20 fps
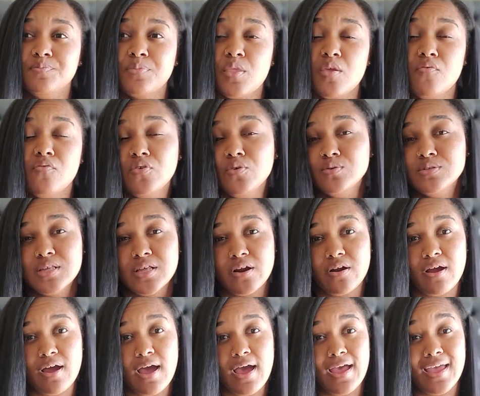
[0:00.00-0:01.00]
foods that are
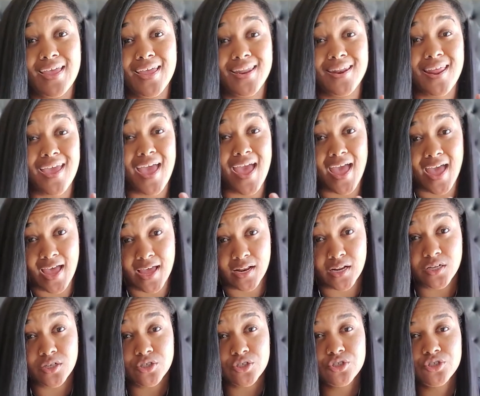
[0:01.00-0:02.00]
high in
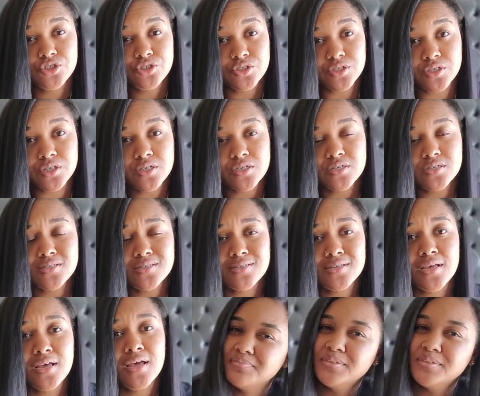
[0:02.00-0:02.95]
added sugars.